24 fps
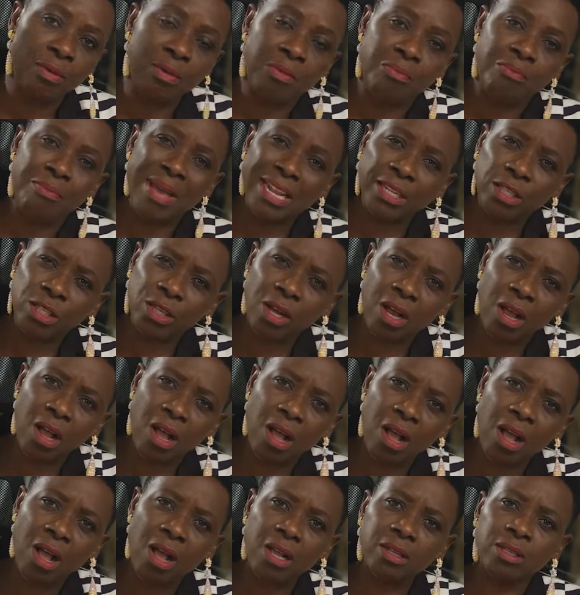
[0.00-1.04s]

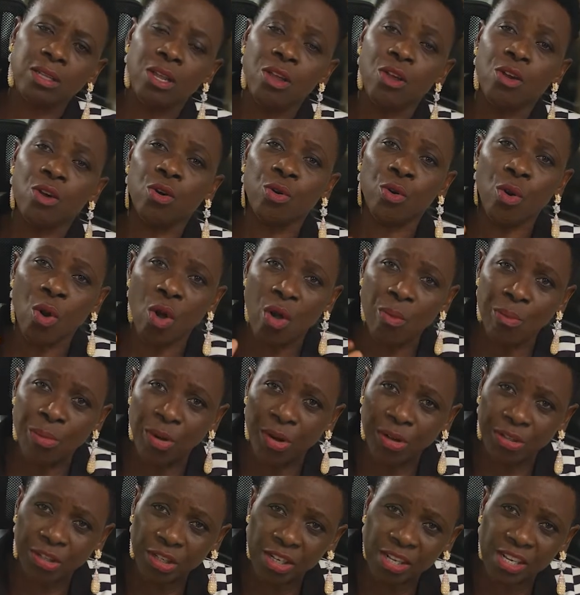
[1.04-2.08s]
Mentors, role
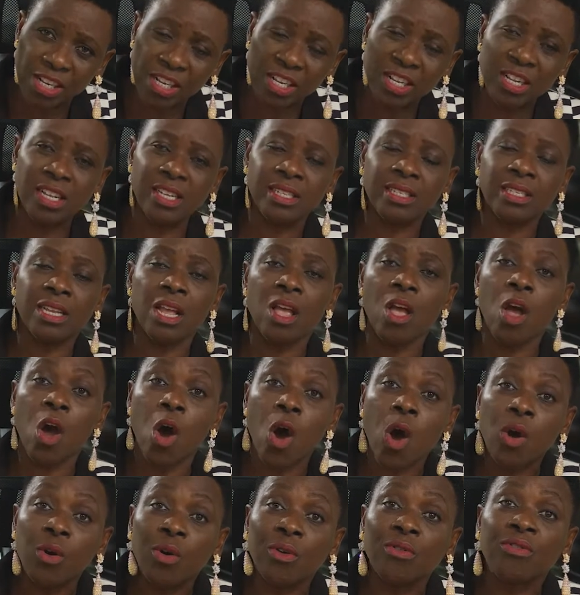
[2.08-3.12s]
models,
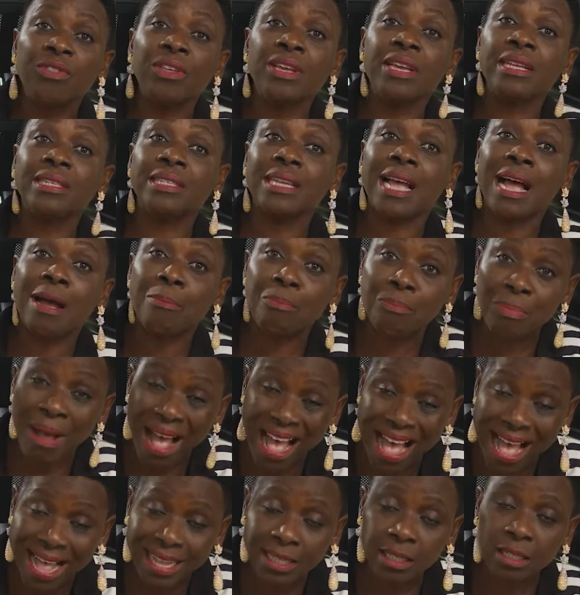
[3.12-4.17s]
all of these are
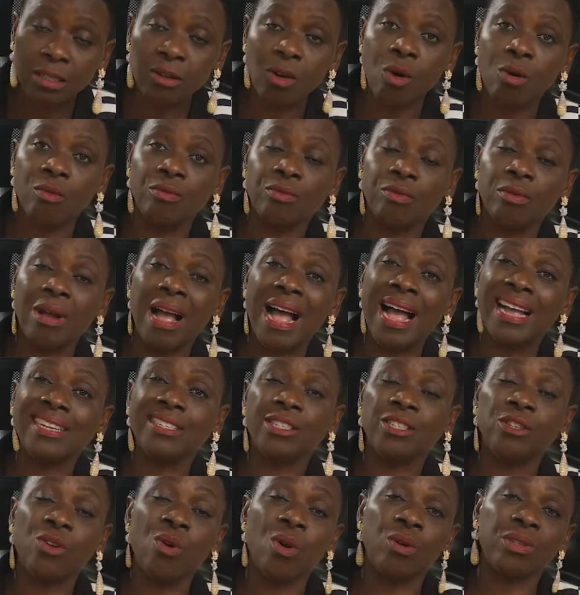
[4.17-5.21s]
part of
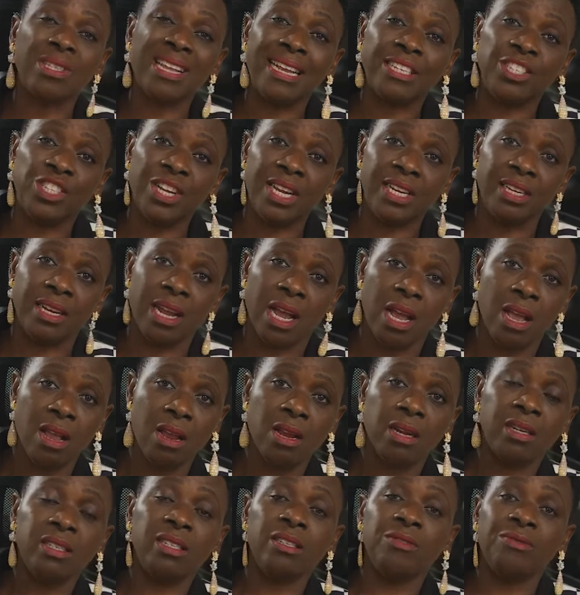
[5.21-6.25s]
God's agenda,
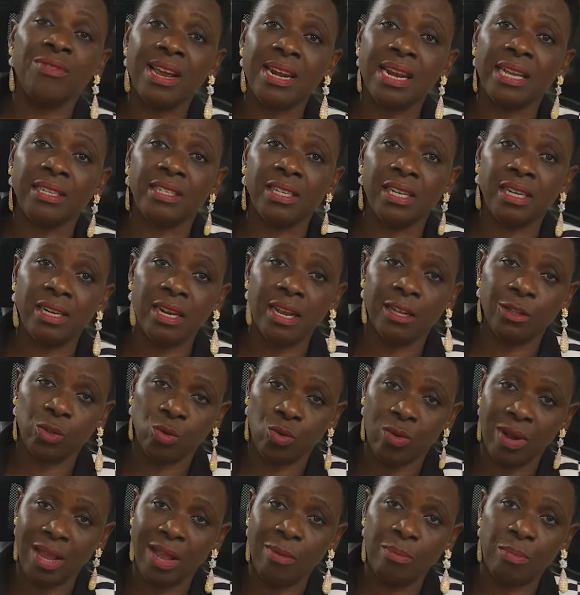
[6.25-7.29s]
divine agenda to
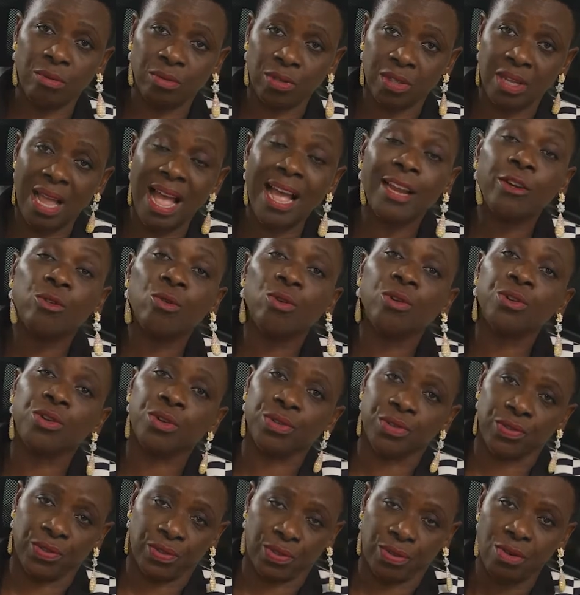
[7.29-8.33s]
help us, handhold
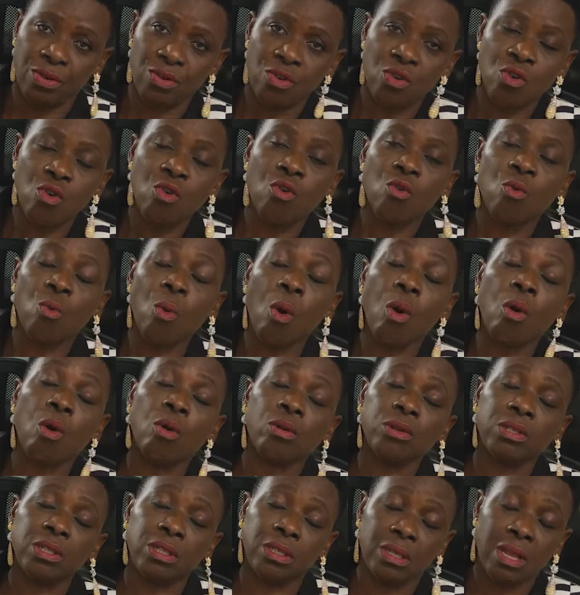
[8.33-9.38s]
us, walk
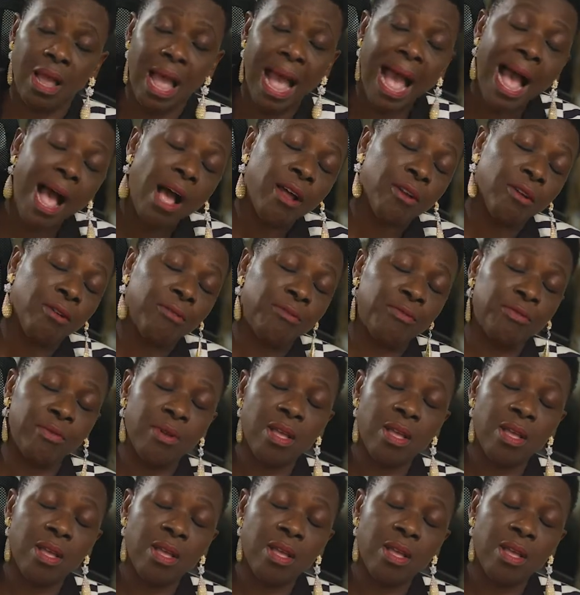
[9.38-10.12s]
us out of